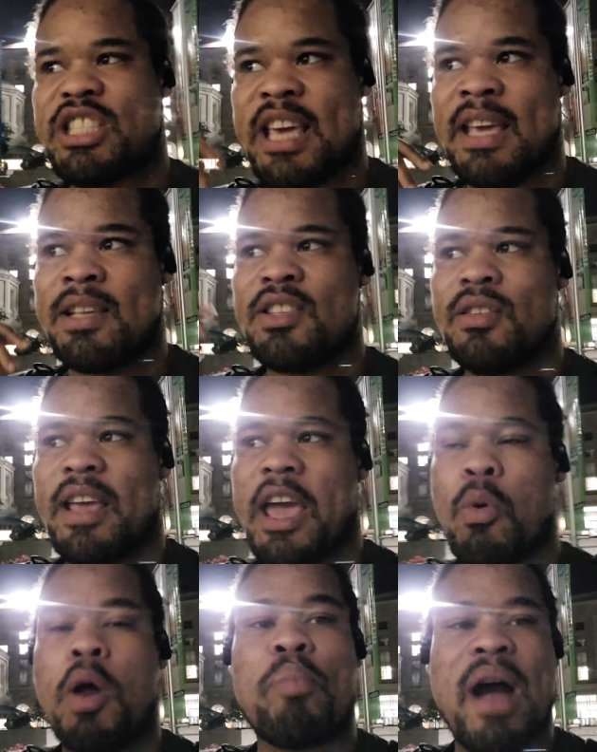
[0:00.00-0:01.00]
things and
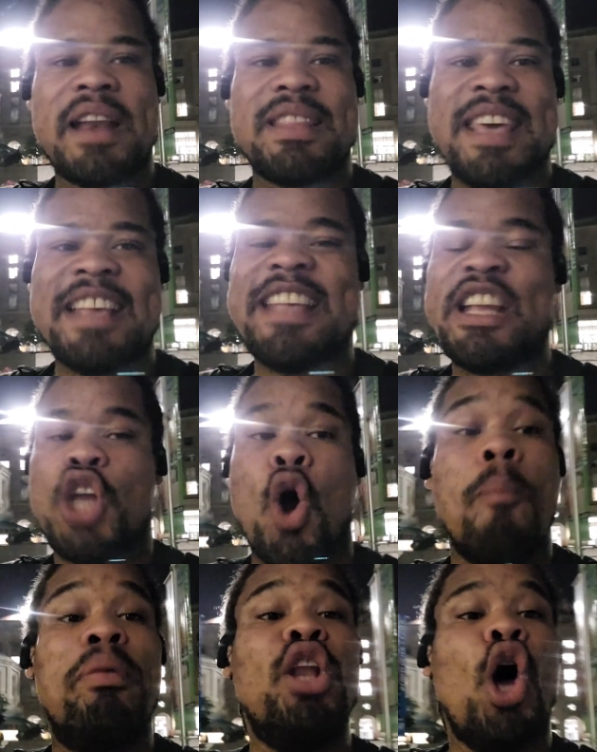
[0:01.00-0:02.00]
we're proud of things that
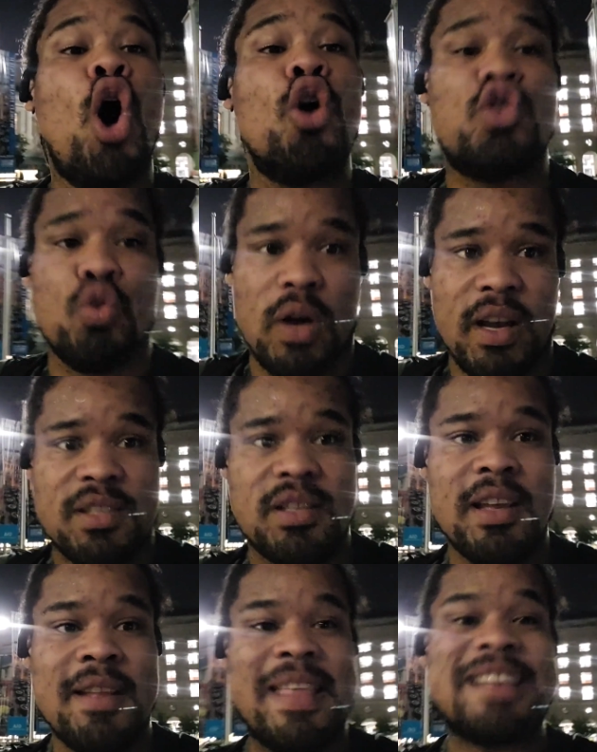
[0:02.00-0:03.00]
don't belong to us.
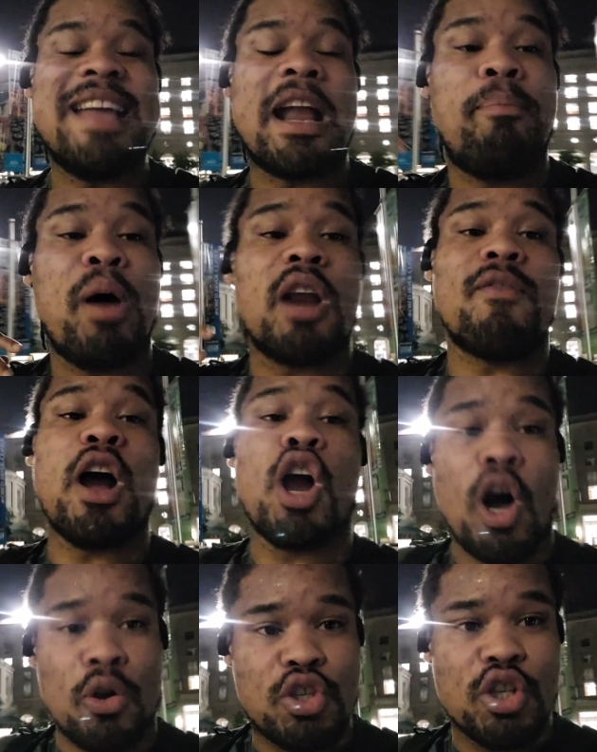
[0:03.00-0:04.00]
That's not a part of our
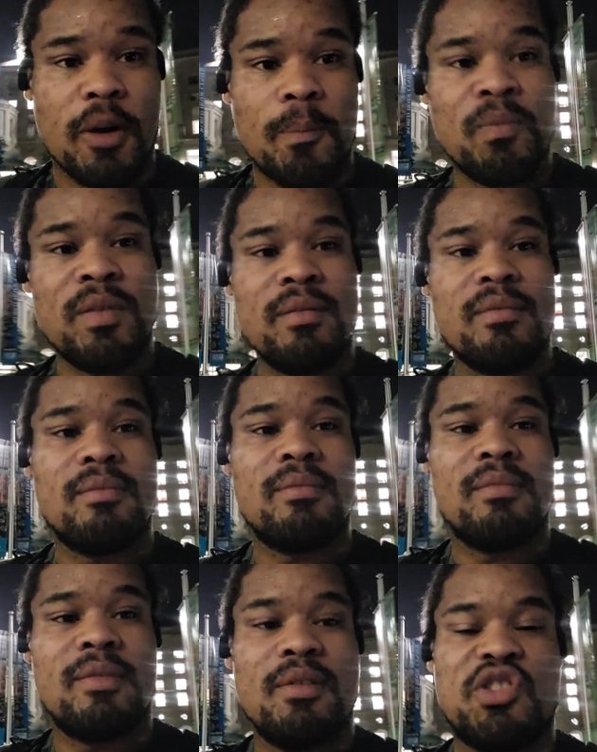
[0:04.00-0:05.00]
culture.
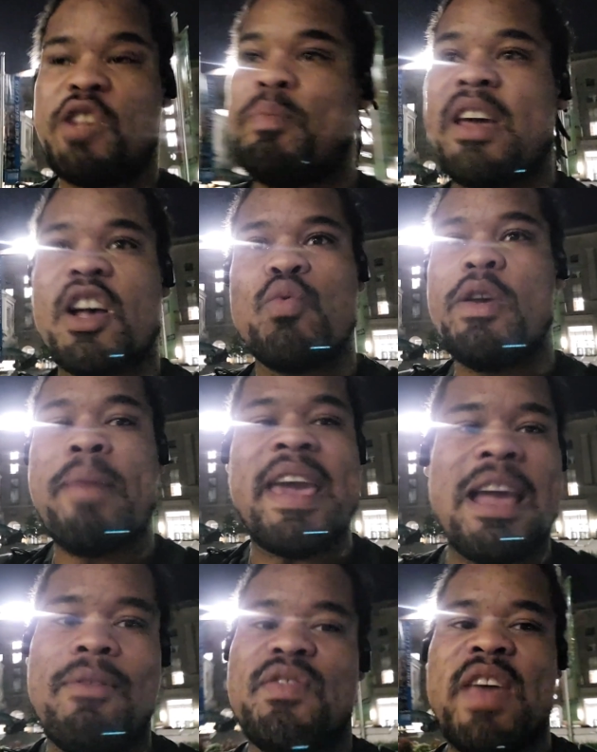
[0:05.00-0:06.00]
Just because we make
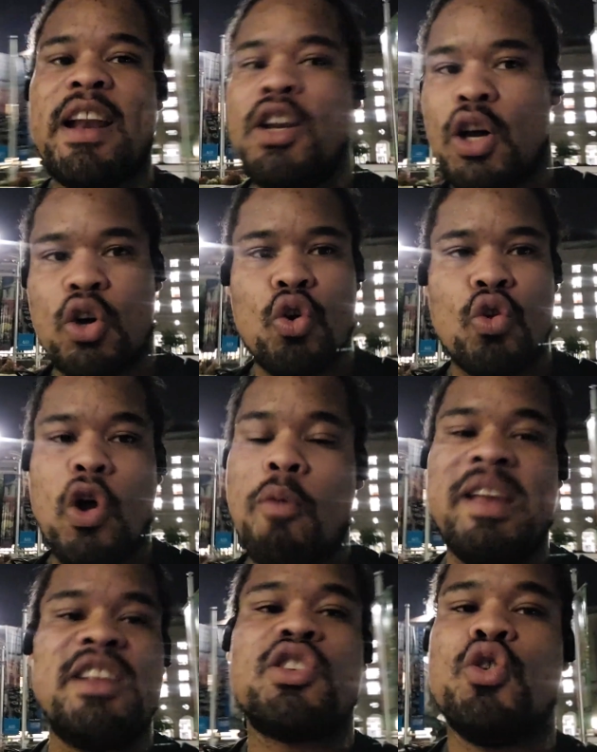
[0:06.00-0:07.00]
everything look cool don't
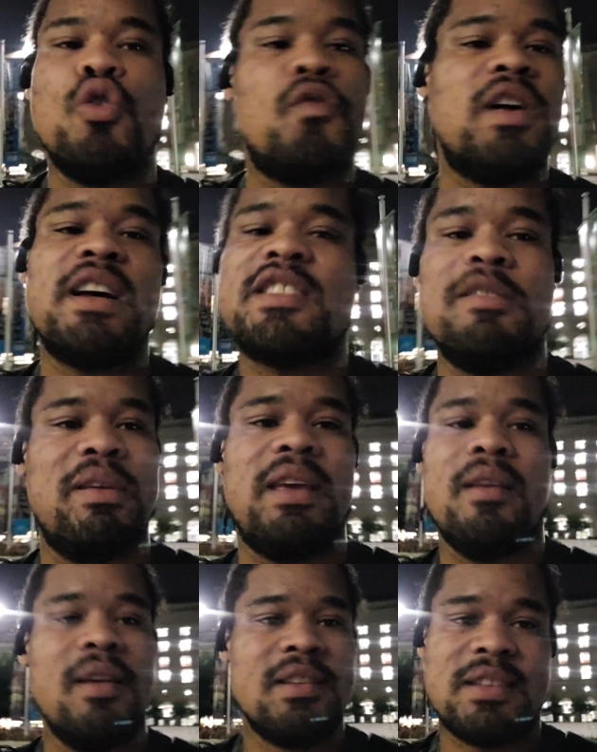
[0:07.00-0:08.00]
mean it's cool for us to be
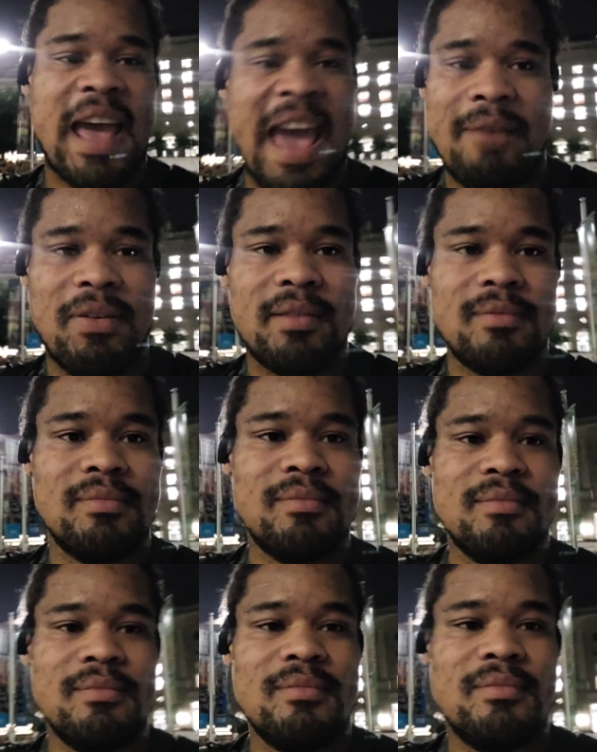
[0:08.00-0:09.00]
to have it.
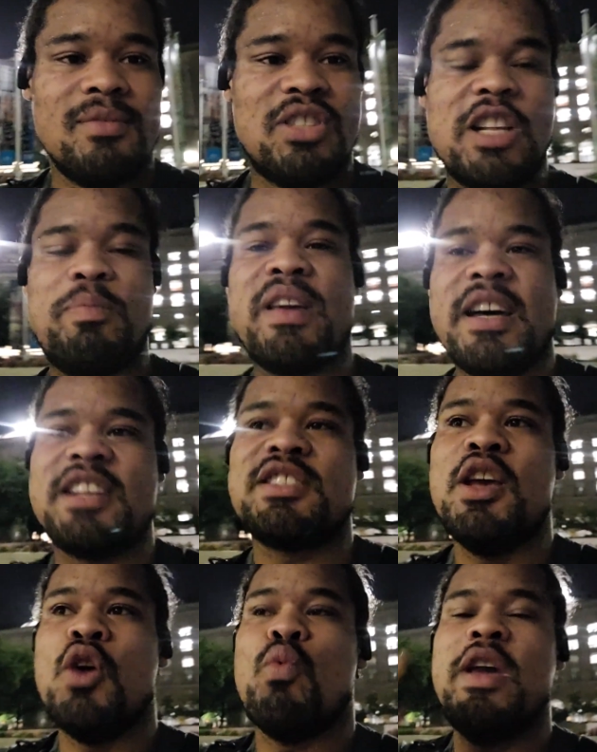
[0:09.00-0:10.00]
Just because
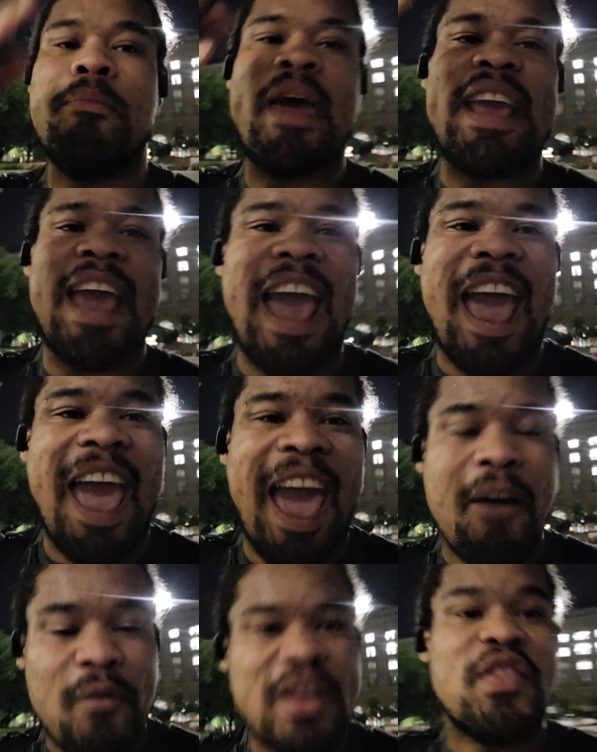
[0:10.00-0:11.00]
we make
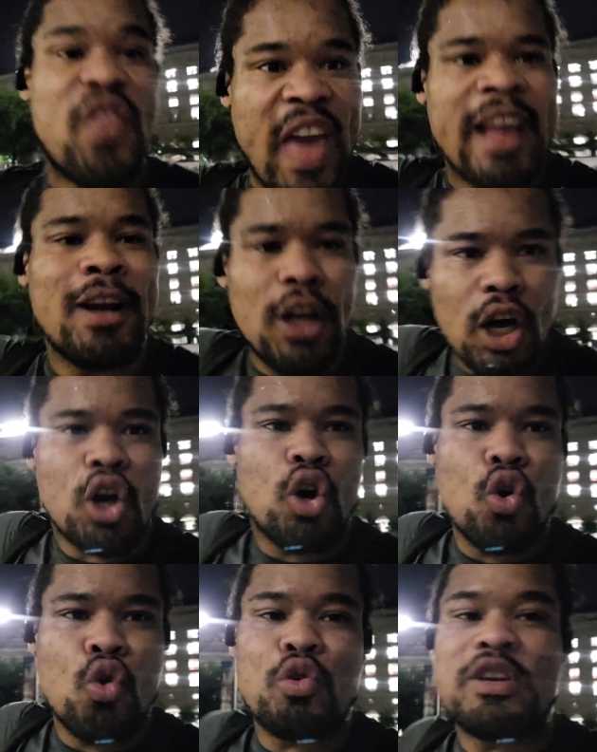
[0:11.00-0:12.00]
everything look
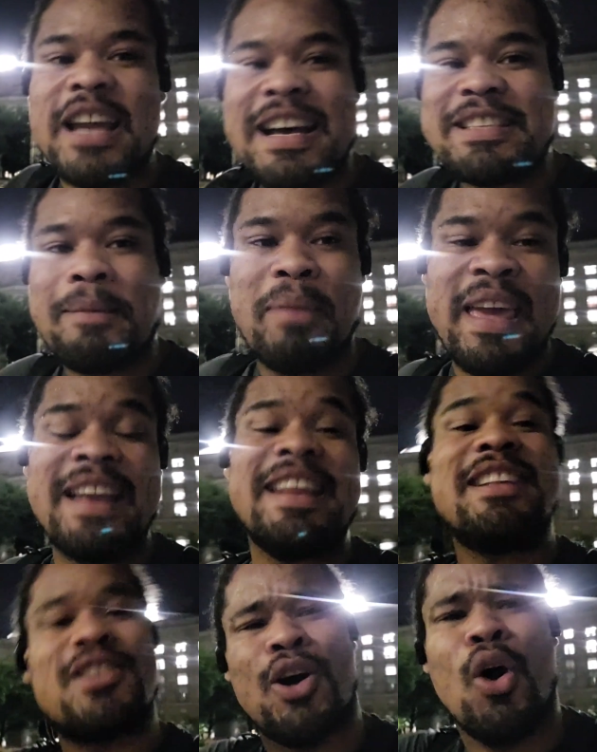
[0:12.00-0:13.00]
cool doesn't mean
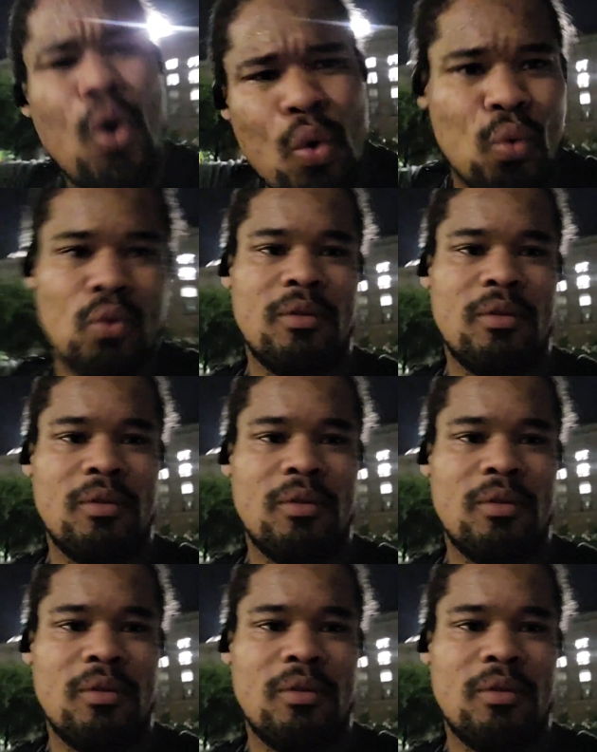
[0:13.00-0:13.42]
it's cool.